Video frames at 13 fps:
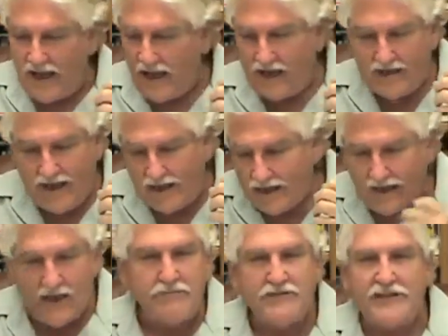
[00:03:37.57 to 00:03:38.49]
and, and
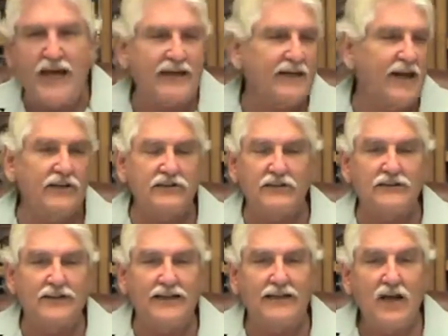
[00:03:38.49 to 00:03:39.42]
lymph
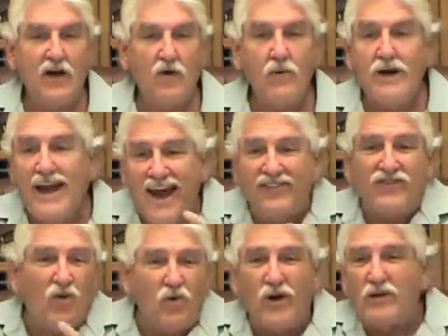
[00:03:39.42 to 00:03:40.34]
stagnations, and we have
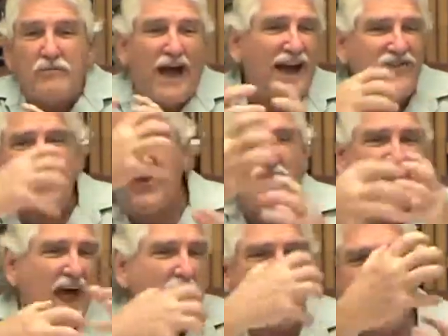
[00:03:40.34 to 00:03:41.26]
to work back through
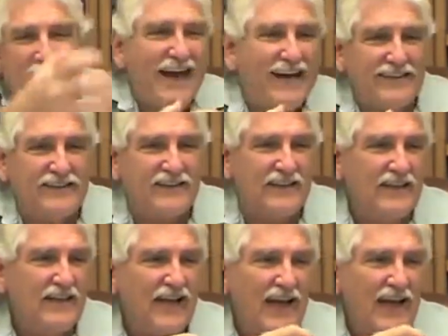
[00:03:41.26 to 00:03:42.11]
that mess